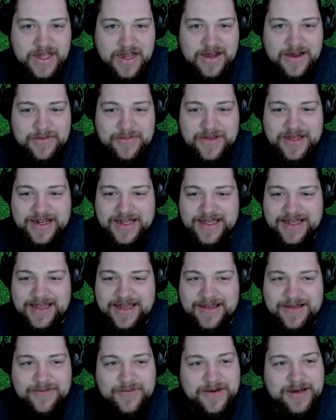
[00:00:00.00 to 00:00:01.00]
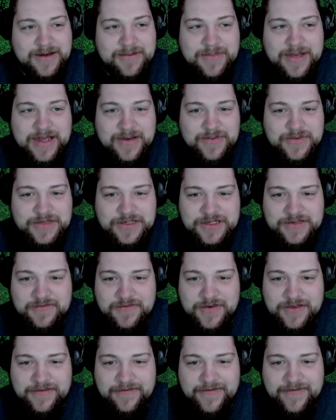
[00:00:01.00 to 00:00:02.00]
Are we gonna we're gonna mine one just
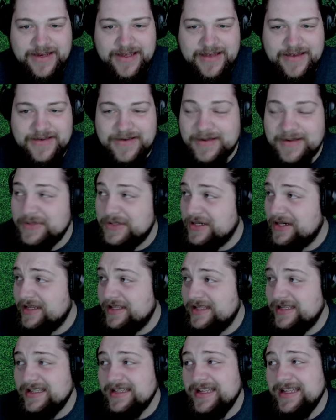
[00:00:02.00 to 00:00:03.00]
for the video. I'm sorry, this